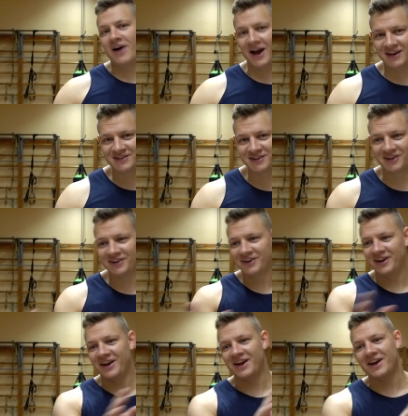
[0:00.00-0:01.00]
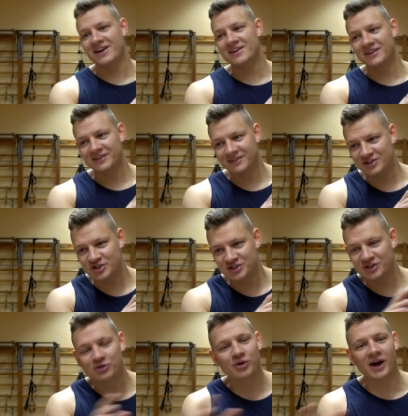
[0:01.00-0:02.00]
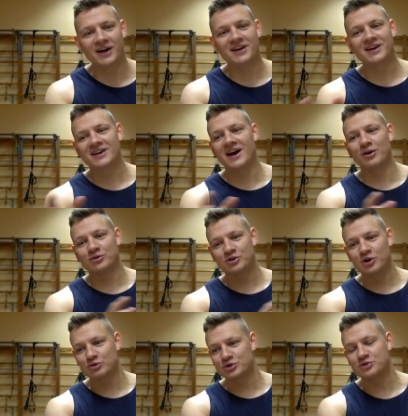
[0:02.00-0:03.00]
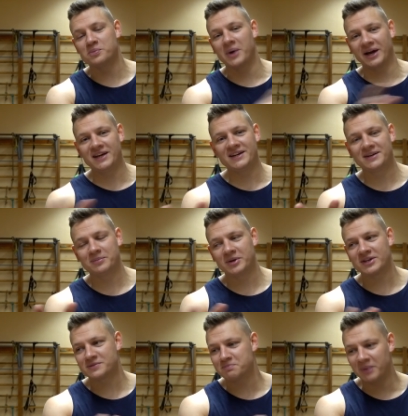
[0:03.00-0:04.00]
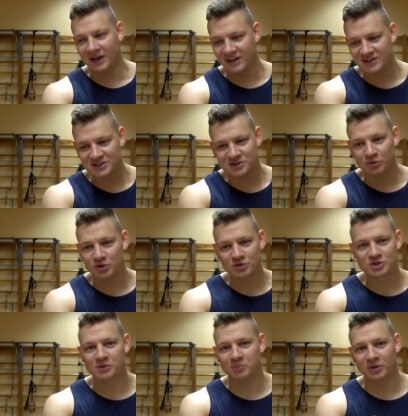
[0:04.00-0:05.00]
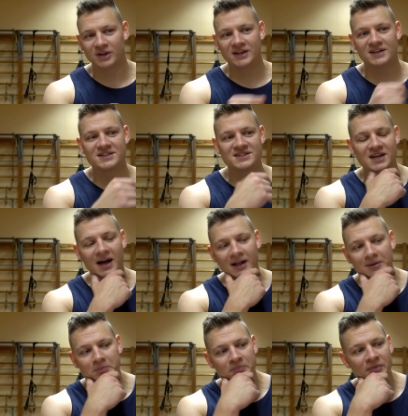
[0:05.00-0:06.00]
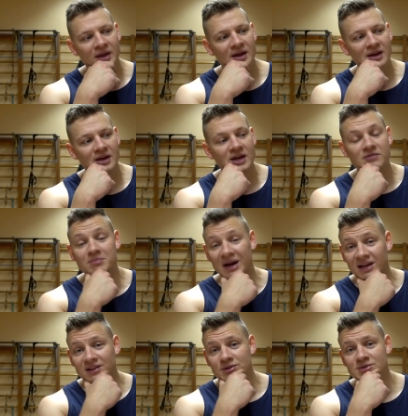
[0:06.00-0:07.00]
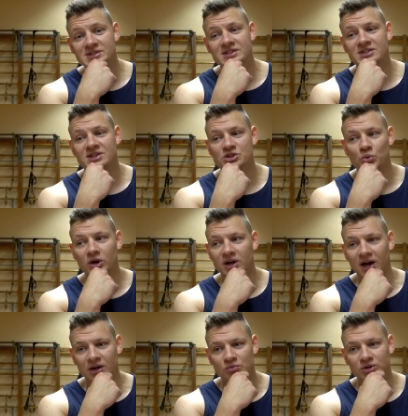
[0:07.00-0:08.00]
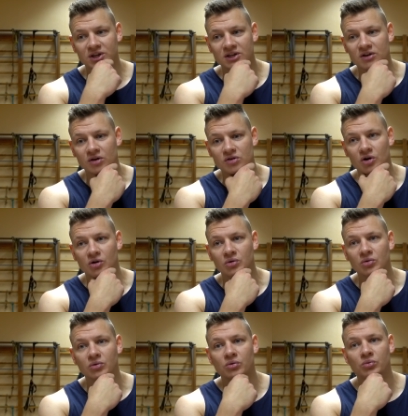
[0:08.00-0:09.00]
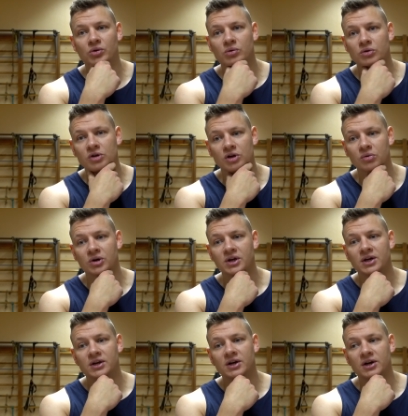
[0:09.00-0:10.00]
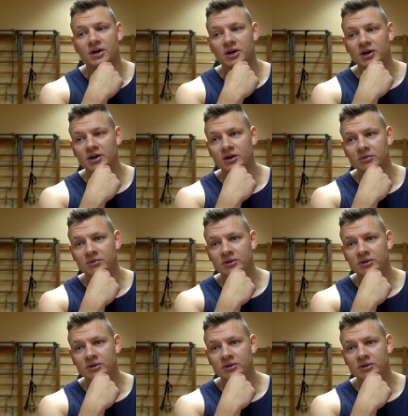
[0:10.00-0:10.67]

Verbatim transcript: factor and just grinding it out goes to Mike because Mike is so used to pulling this style. If Mike loses this one, I really don't know, you know, uh,